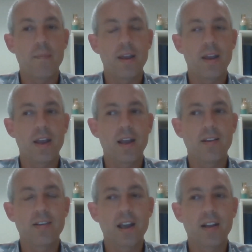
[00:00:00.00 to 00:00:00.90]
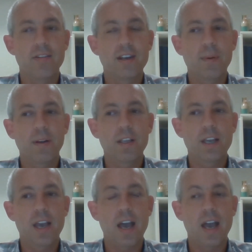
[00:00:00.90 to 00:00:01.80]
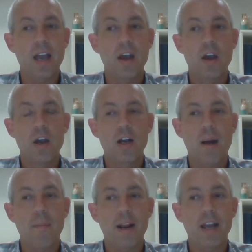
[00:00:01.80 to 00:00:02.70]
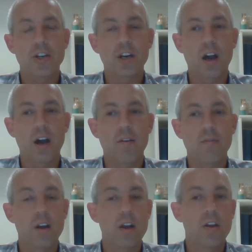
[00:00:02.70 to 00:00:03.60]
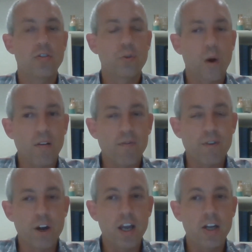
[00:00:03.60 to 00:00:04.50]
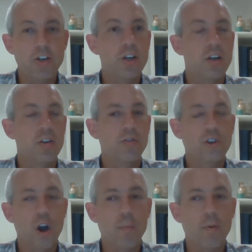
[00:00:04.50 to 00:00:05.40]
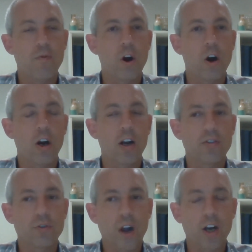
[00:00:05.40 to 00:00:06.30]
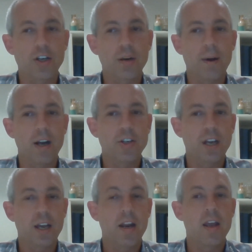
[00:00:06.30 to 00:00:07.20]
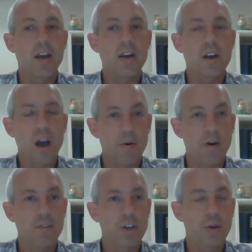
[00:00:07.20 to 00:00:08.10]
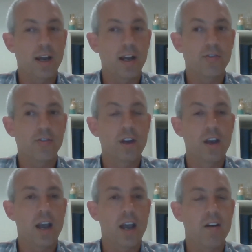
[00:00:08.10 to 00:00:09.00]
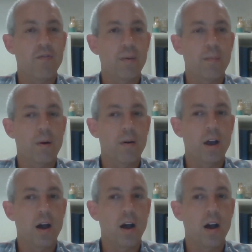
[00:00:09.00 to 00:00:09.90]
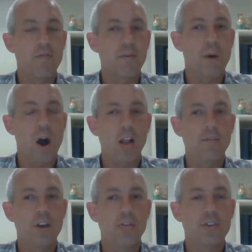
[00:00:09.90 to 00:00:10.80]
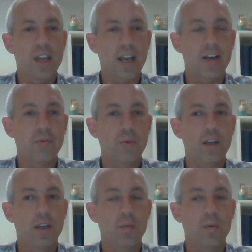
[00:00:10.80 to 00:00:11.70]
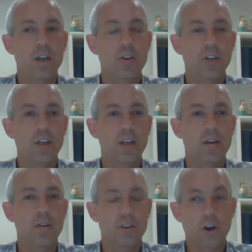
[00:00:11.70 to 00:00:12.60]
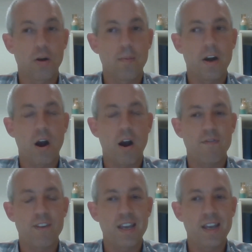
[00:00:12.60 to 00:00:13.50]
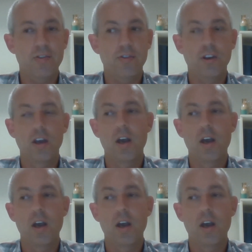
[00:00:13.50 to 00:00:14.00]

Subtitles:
it's typically a combination of square footage, scope of work, construction budget, number of units. And from all of those things, we usually determine our fees.